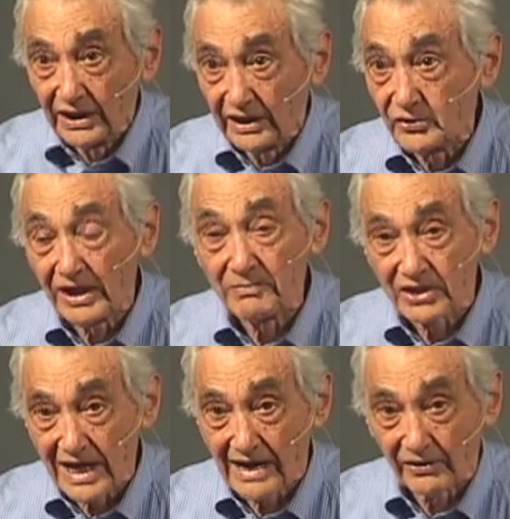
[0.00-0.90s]
Uh, James
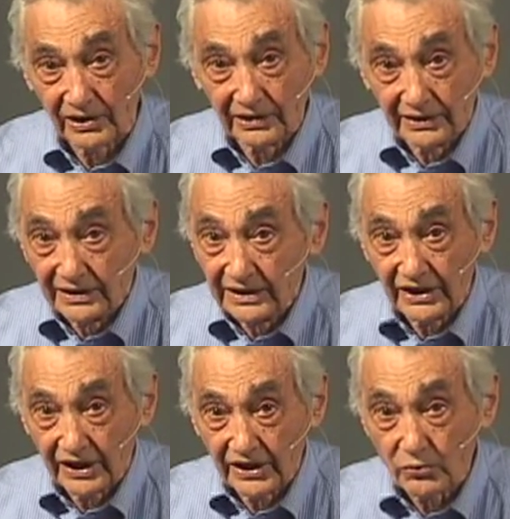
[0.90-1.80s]
Carroll
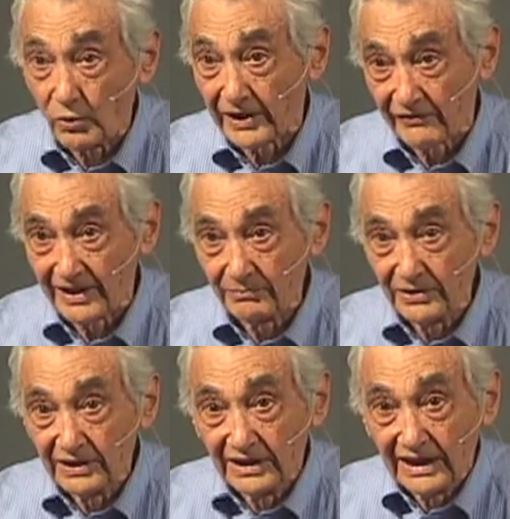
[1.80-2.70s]
is one of
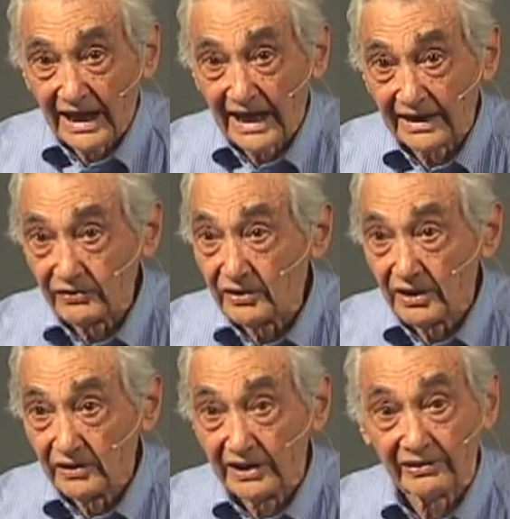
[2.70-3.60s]
them, and
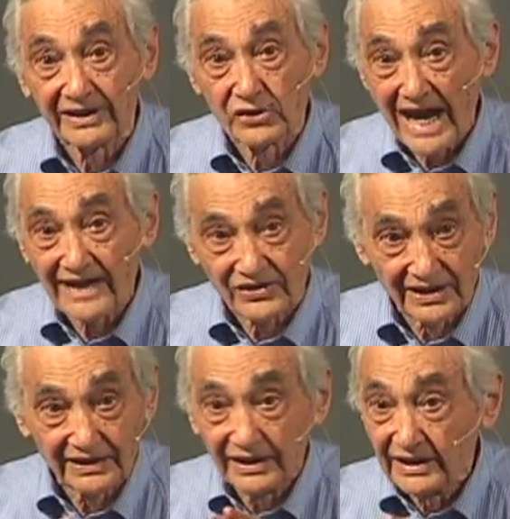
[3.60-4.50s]
Derrick
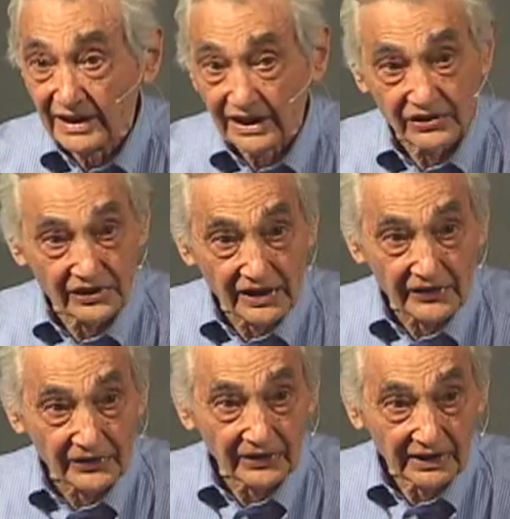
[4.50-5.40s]
Jackson is
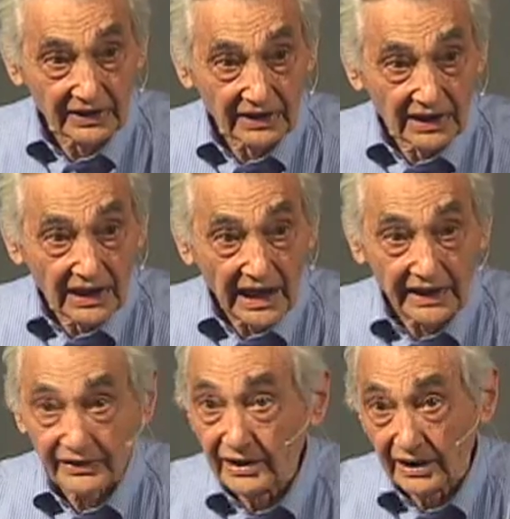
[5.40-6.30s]
another.
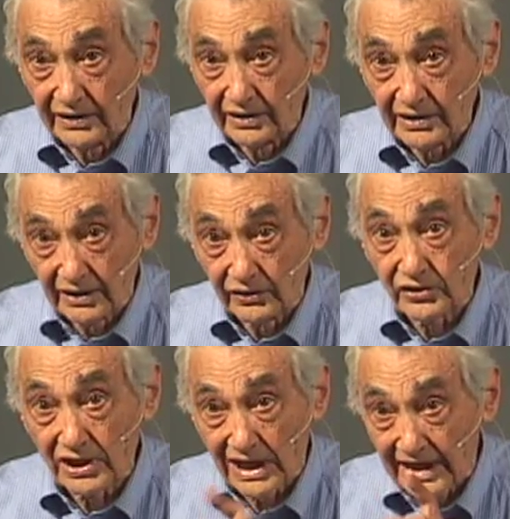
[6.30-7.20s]
And in the, in the
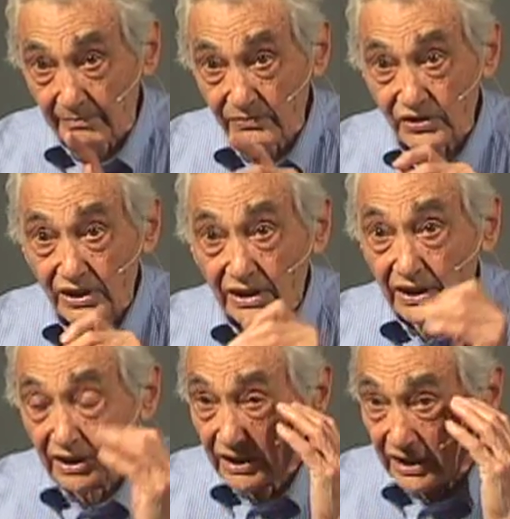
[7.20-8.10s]
Times,
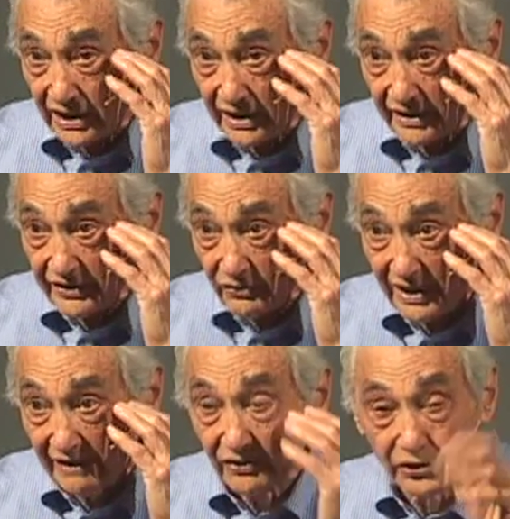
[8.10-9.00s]
uh, you
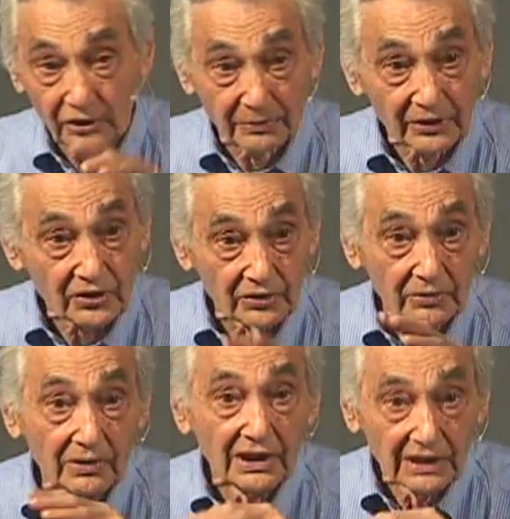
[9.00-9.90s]
have Herbert,
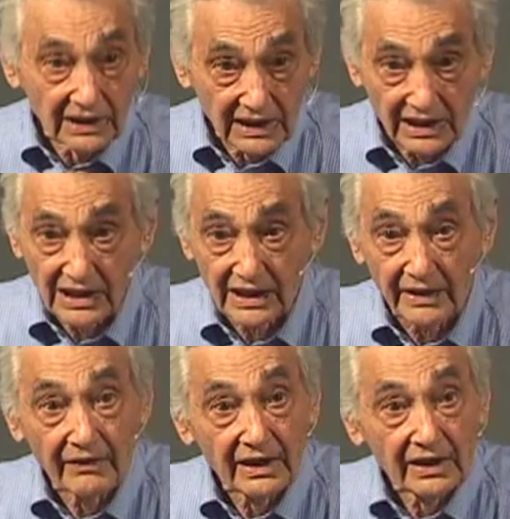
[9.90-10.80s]
who uh,